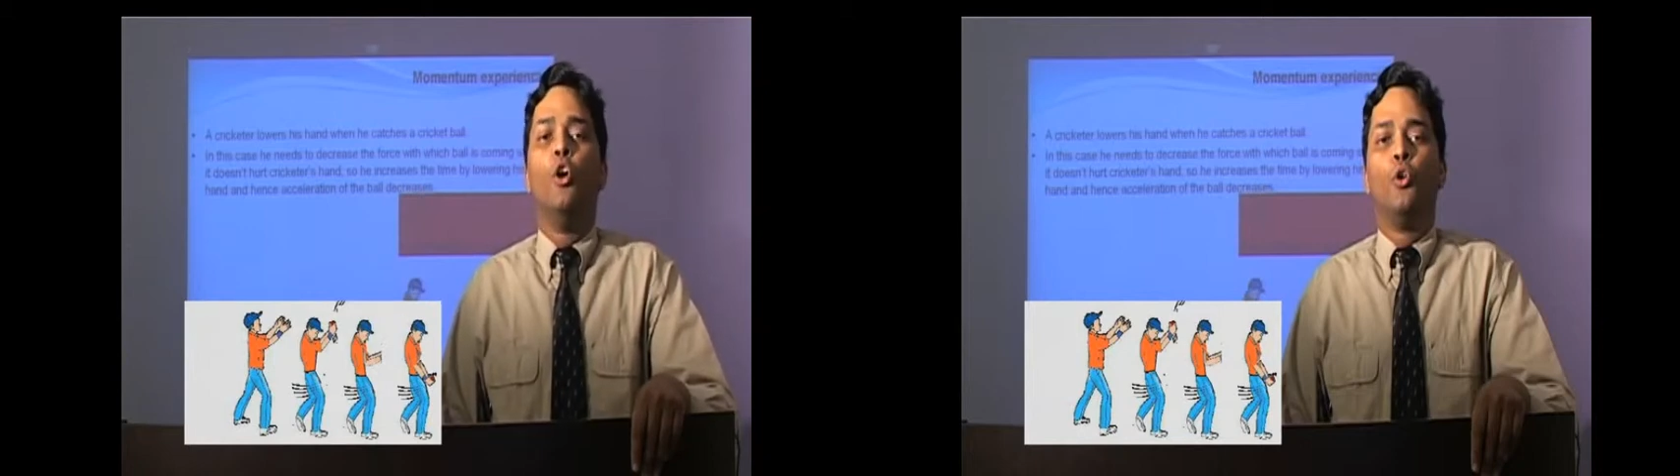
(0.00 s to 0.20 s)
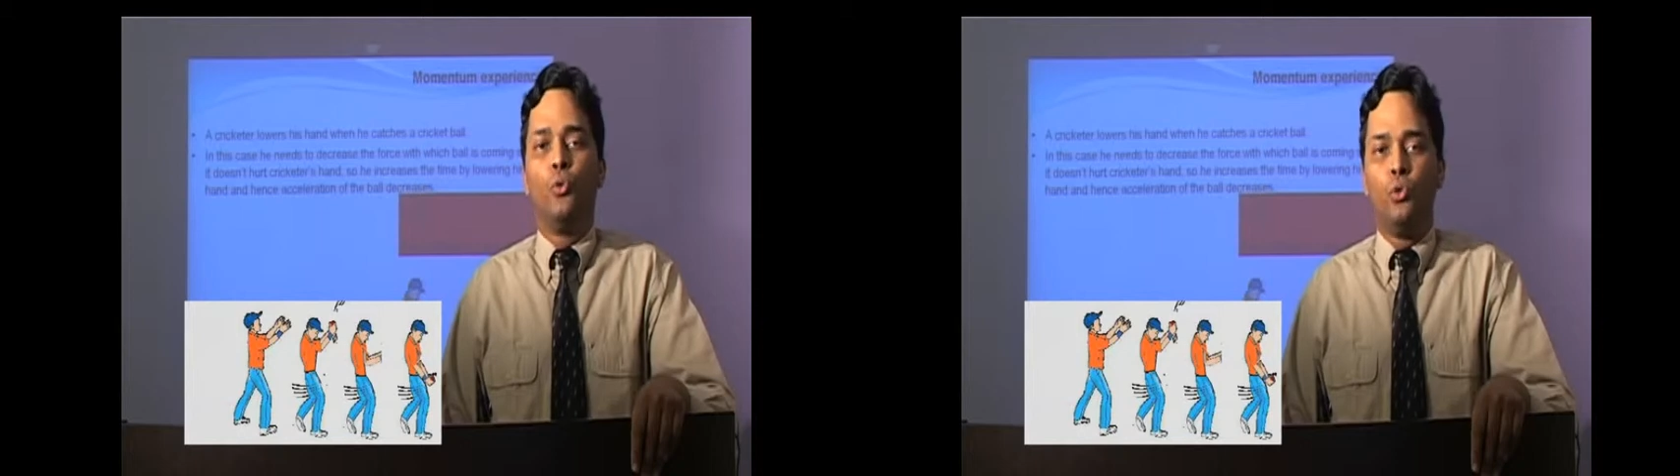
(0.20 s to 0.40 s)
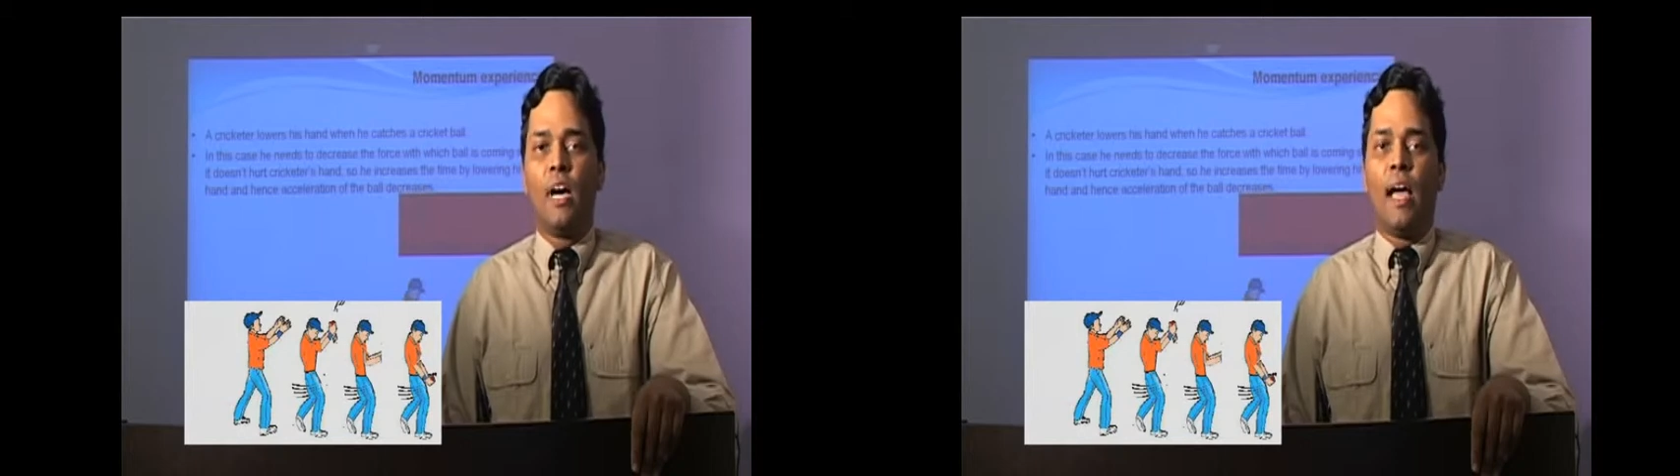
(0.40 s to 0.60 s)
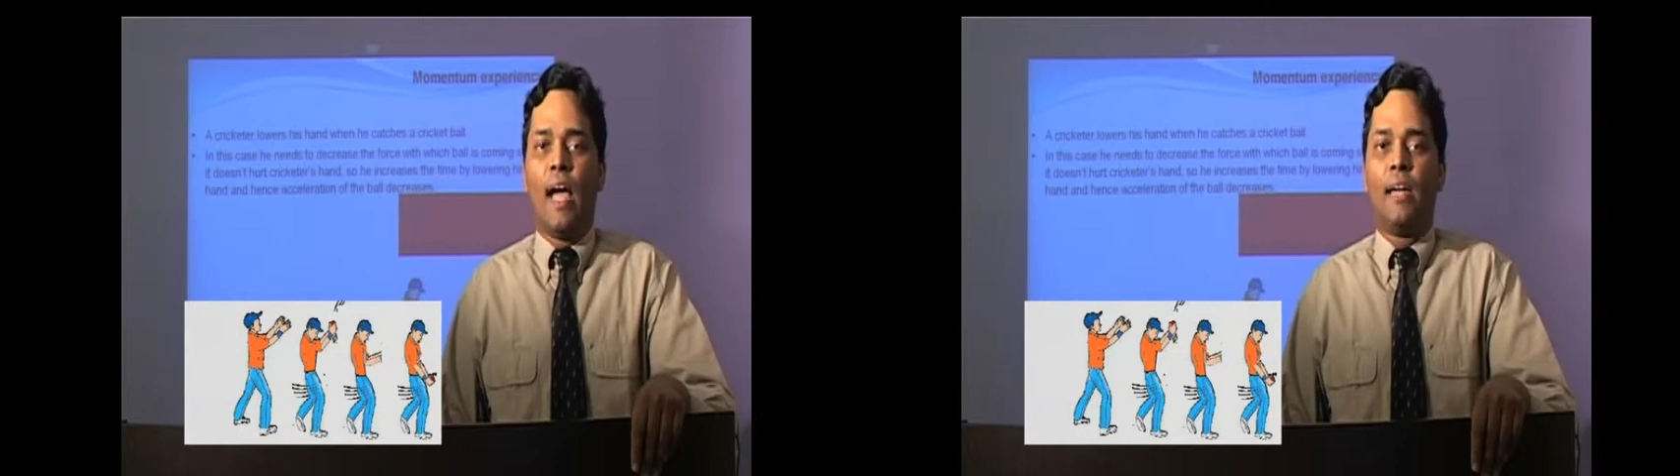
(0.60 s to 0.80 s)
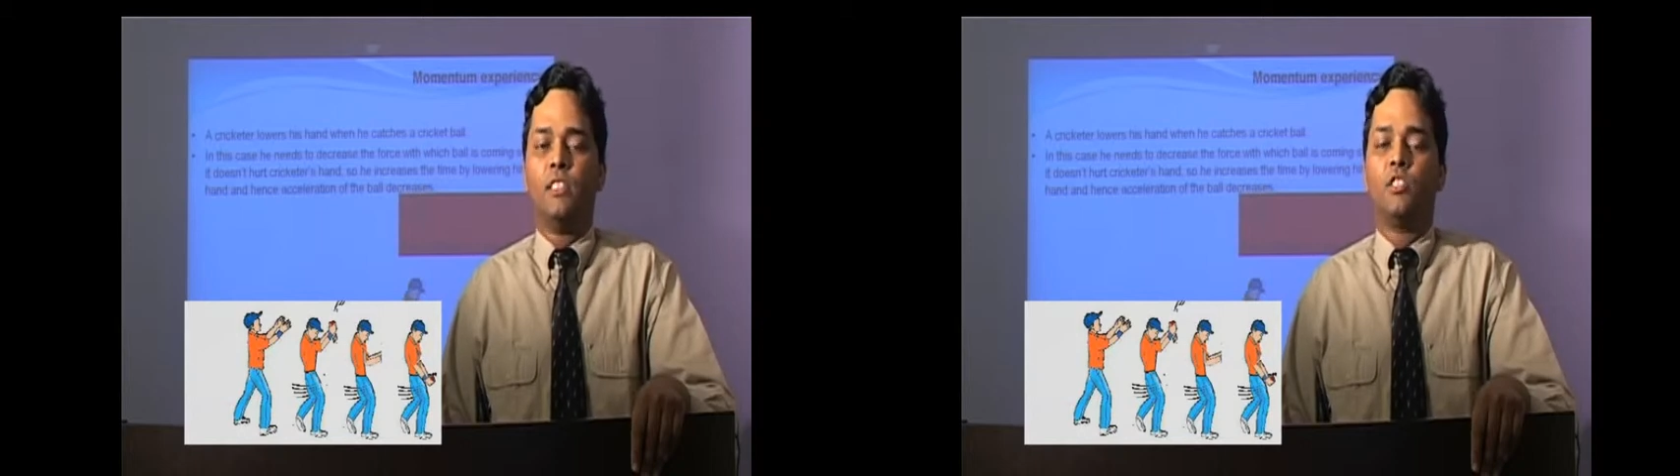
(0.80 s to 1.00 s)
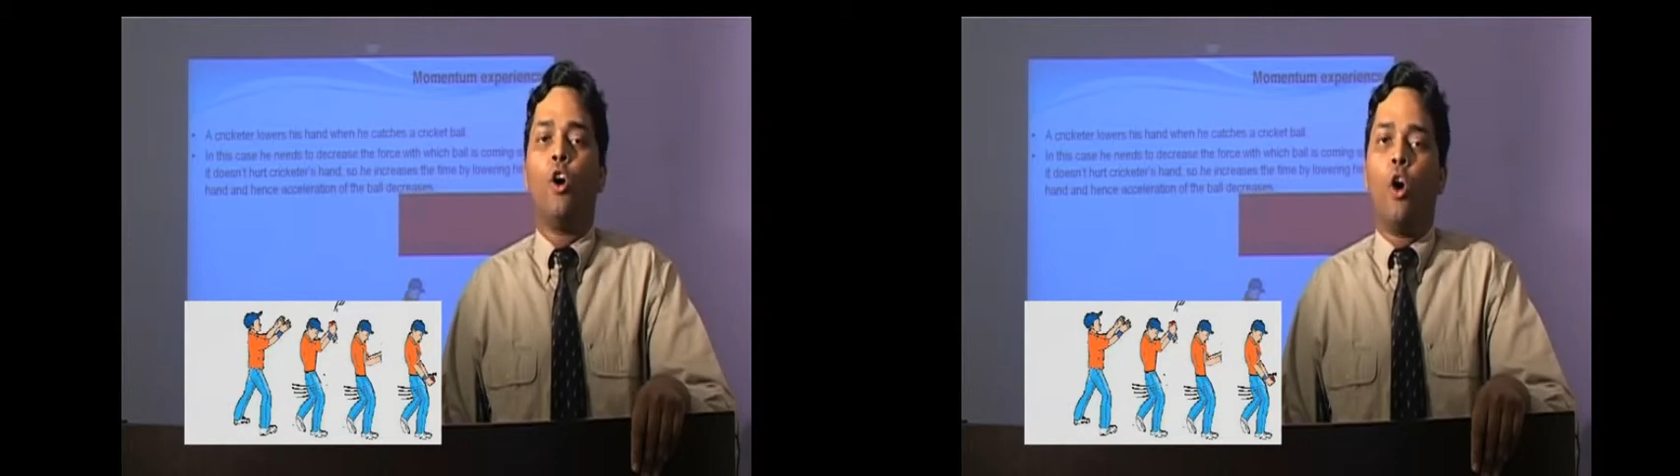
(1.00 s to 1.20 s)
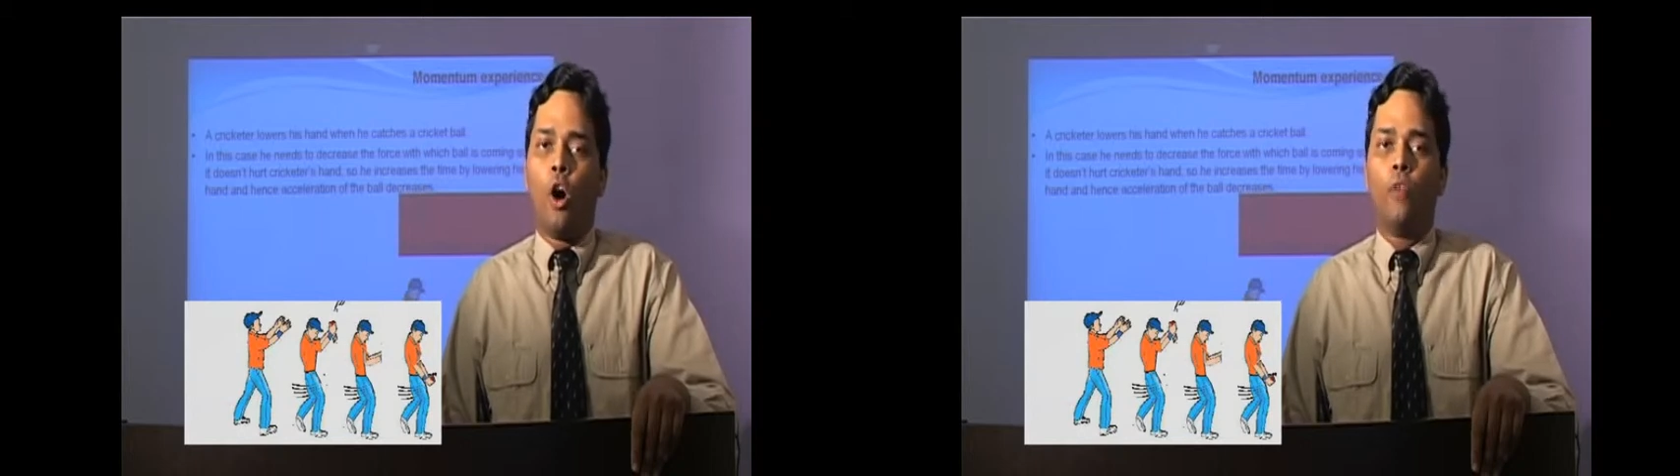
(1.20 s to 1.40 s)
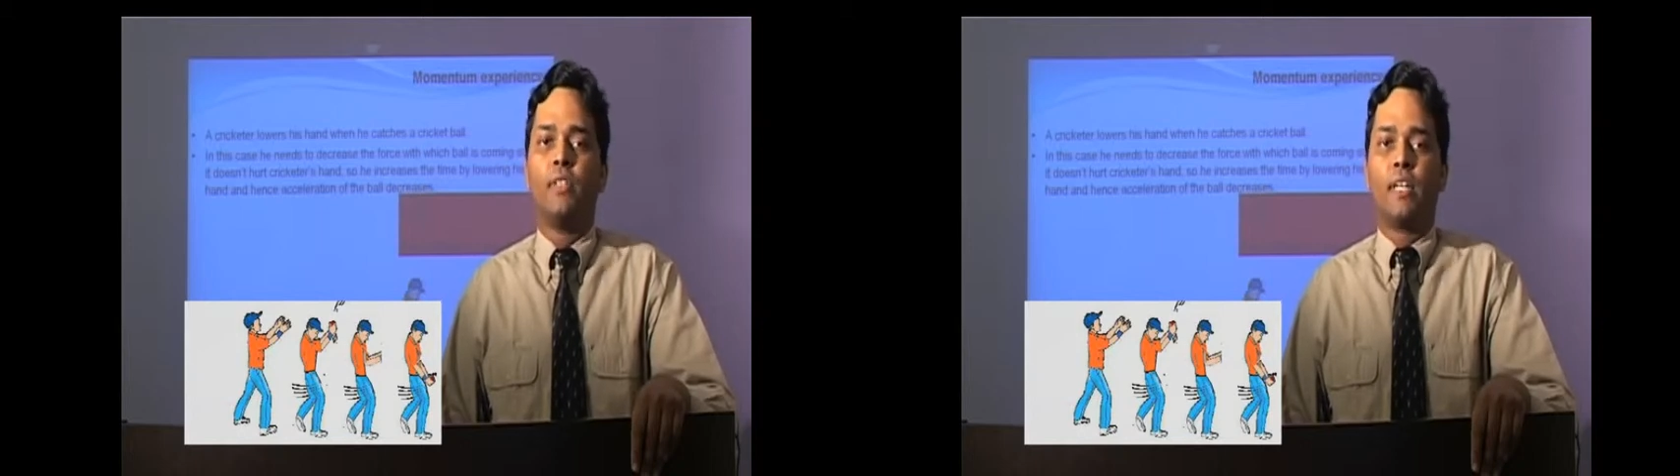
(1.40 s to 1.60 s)
to the hands
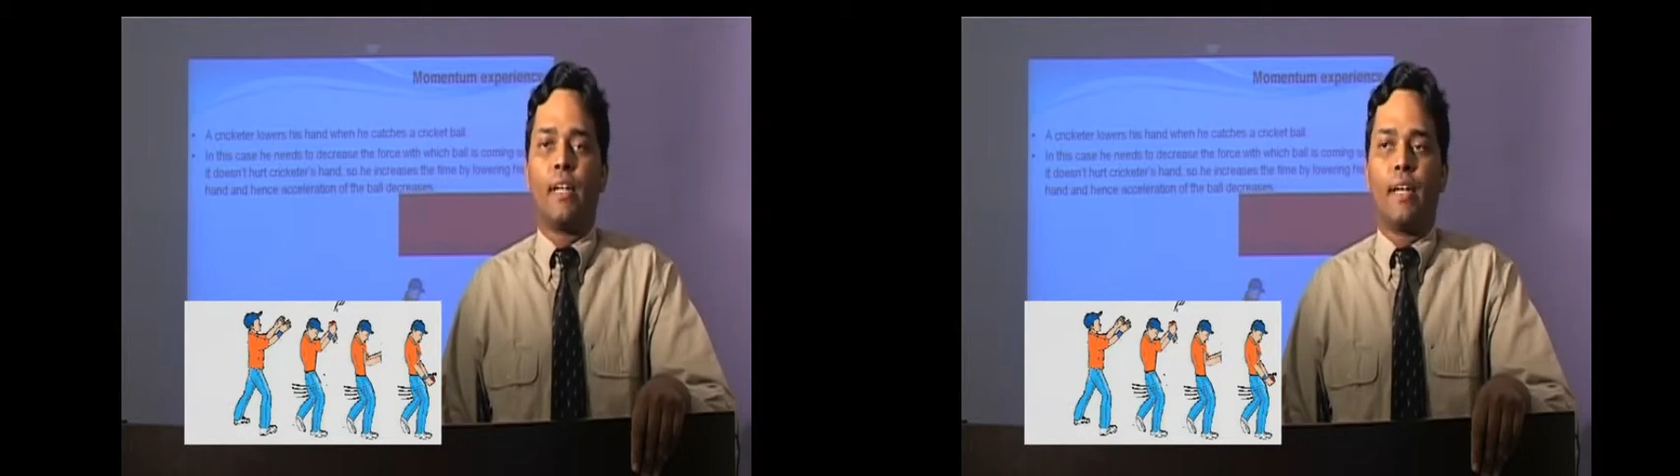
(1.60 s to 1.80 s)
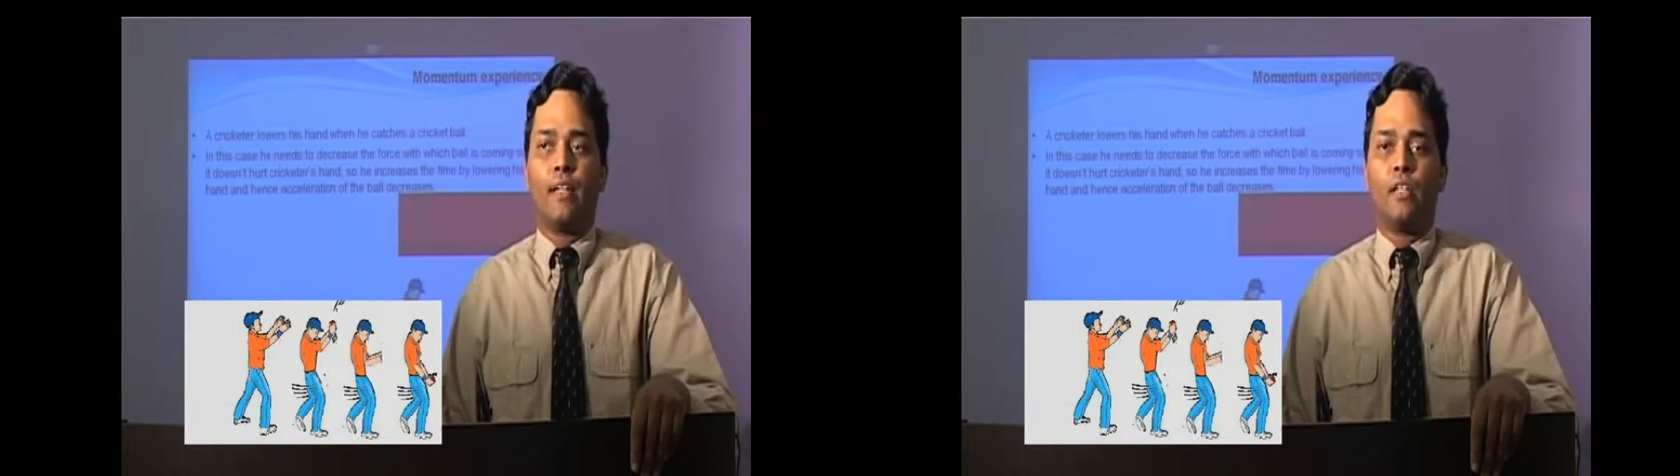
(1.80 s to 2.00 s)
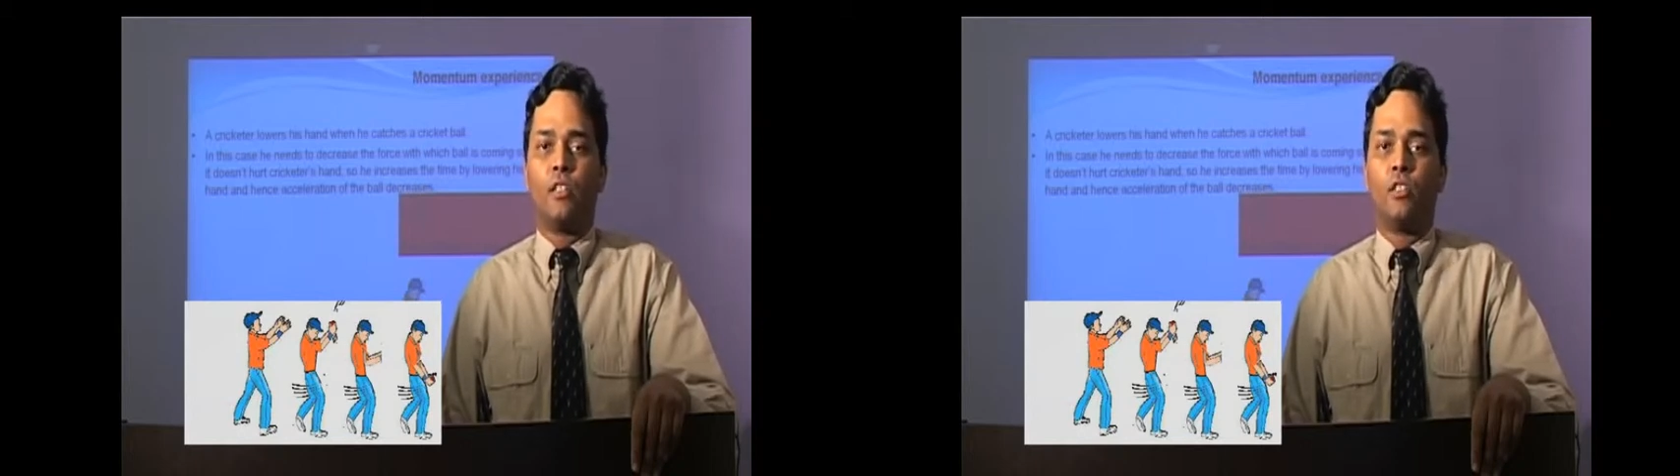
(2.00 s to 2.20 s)
of the cricketer.